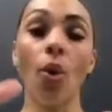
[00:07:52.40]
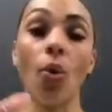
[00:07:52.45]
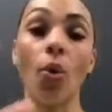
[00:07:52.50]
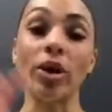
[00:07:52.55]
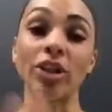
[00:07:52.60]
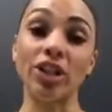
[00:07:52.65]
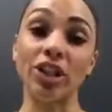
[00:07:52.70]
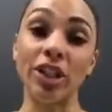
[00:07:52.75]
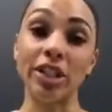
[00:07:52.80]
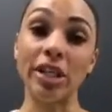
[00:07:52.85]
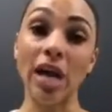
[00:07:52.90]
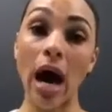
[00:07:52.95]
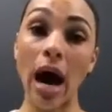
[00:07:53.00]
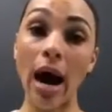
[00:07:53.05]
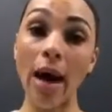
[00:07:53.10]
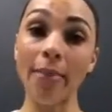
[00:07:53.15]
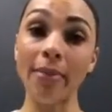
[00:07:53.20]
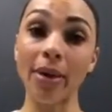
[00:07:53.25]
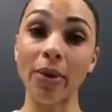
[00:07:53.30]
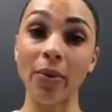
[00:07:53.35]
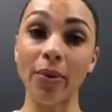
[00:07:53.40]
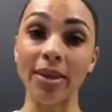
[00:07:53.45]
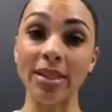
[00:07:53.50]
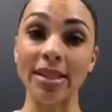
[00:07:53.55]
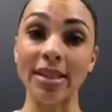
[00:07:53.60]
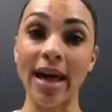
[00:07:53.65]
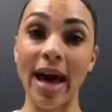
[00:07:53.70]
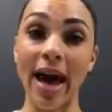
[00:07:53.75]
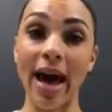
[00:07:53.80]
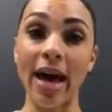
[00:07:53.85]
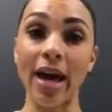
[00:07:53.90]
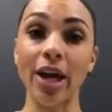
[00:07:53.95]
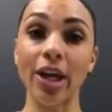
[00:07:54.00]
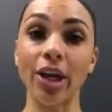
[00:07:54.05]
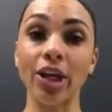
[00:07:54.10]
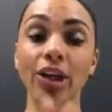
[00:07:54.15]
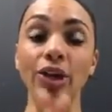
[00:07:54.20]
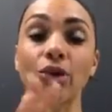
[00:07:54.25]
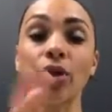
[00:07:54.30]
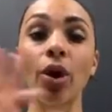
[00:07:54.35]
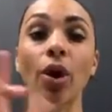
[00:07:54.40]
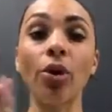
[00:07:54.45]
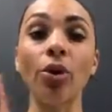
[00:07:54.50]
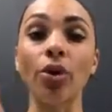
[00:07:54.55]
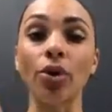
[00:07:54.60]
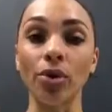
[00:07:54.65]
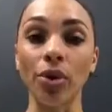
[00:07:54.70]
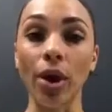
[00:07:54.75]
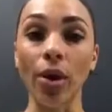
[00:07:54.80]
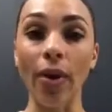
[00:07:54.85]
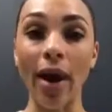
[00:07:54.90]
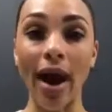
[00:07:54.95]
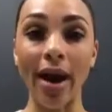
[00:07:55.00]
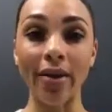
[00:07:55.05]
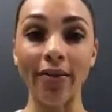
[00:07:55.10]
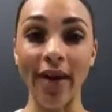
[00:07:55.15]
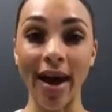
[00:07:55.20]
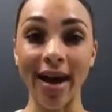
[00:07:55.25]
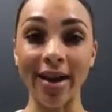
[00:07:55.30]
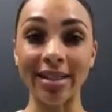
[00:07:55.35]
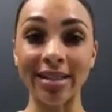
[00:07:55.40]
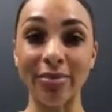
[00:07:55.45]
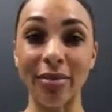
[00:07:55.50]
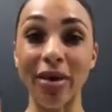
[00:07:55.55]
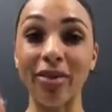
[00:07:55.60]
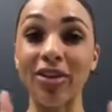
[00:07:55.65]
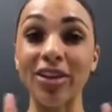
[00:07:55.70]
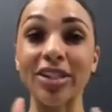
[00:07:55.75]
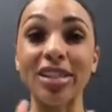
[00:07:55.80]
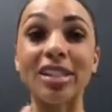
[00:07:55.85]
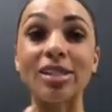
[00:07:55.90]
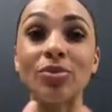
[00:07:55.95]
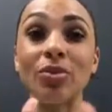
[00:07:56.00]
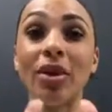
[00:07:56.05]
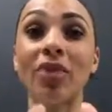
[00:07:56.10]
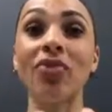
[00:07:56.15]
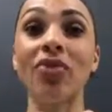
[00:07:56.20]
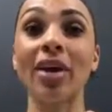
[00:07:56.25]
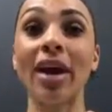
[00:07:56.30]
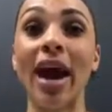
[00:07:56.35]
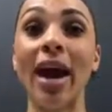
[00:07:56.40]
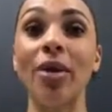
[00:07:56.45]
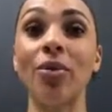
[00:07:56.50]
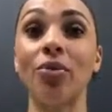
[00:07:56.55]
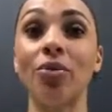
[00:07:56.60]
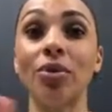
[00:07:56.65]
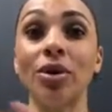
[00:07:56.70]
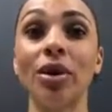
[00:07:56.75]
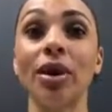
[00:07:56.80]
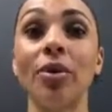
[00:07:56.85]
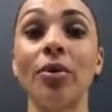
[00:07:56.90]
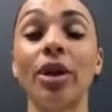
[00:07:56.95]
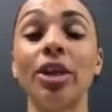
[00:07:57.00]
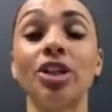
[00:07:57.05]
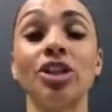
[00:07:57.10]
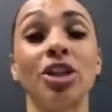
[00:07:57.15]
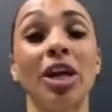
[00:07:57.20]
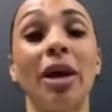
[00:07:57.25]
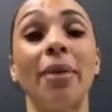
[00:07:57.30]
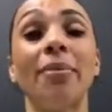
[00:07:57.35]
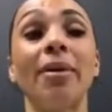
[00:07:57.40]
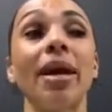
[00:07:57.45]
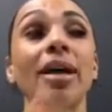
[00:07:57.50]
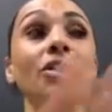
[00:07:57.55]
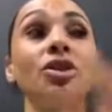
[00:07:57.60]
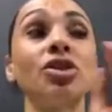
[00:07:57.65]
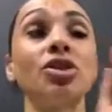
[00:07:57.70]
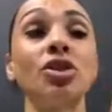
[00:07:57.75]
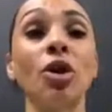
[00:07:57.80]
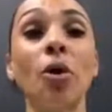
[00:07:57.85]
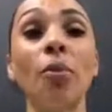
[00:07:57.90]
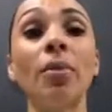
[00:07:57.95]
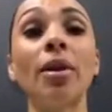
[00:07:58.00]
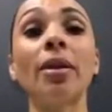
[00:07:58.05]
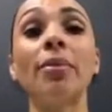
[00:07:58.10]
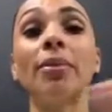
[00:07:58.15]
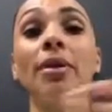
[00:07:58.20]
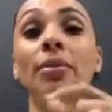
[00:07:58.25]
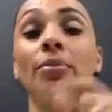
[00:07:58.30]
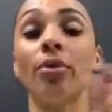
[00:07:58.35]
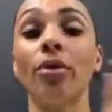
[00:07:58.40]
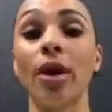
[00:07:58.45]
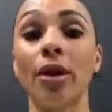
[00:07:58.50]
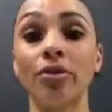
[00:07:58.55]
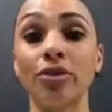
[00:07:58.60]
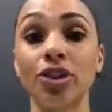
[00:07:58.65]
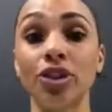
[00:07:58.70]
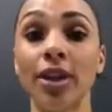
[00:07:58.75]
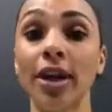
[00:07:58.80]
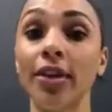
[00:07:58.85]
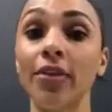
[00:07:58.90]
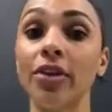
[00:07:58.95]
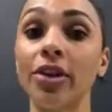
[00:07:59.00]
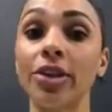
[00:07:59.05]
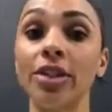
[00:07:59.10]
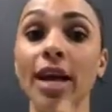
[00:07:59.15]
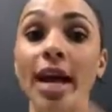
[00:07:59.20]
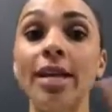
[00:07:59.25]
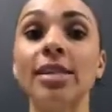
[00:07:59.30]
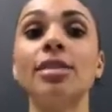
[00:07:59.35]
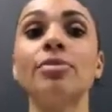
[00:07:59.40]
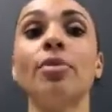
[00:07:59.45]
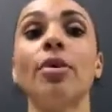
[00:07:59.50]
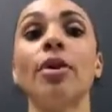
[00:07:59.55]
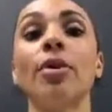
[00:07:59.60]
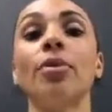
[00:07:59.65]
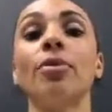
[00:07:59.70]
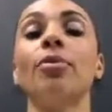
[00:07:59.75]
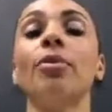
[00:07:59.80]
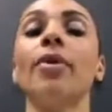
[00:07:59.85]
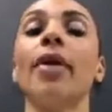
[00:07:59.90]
what she taught me was that you don't grow out of eczema. This is one thing I really want to share, because so many people have shared their testimony with